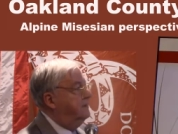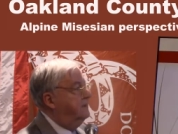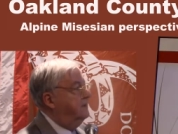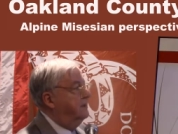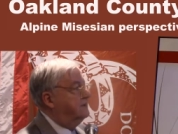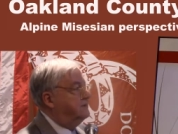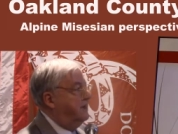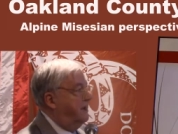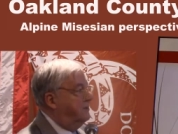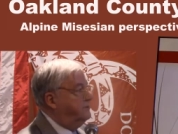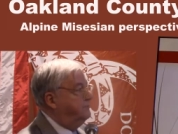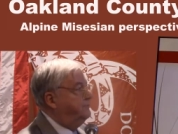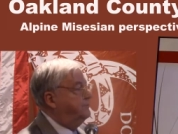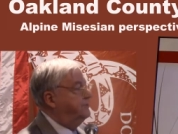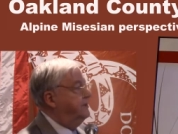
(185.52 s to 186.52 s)
it's hard
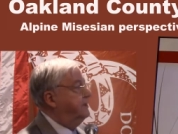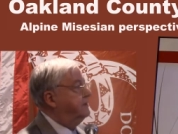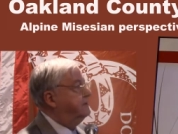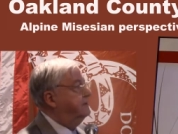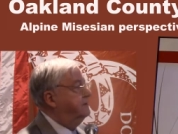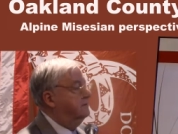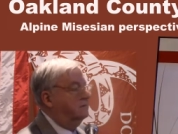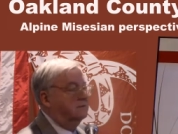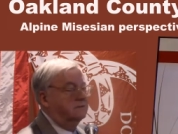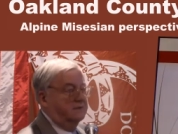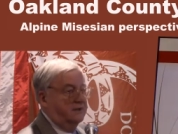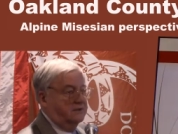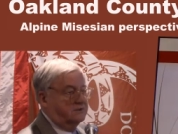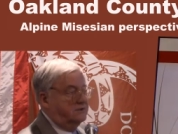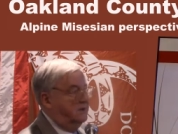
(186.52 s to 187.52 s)
to predict.
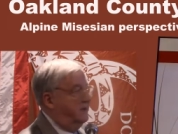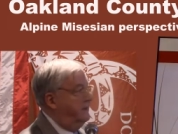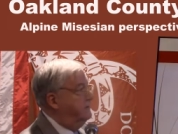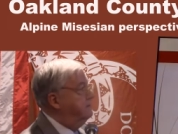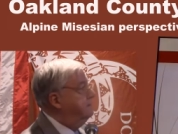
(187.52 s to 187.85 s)
Next slide,